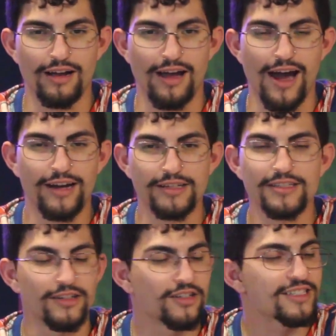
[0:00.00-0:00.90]
addicts
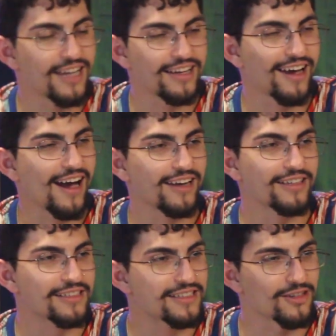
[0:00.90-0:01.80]
understand
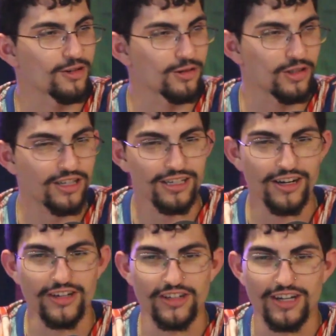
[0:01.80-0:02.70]
addicts. So you're gonna
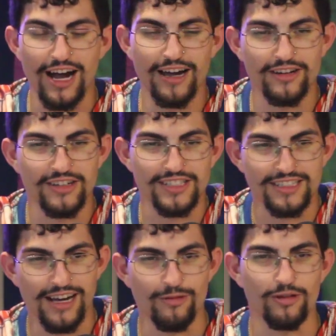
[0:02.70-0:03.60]
I
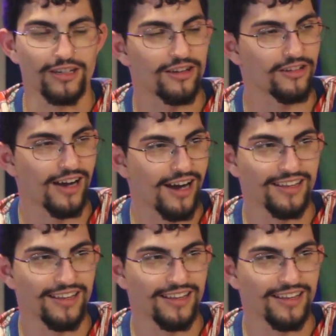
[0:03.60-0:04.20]
understand what another,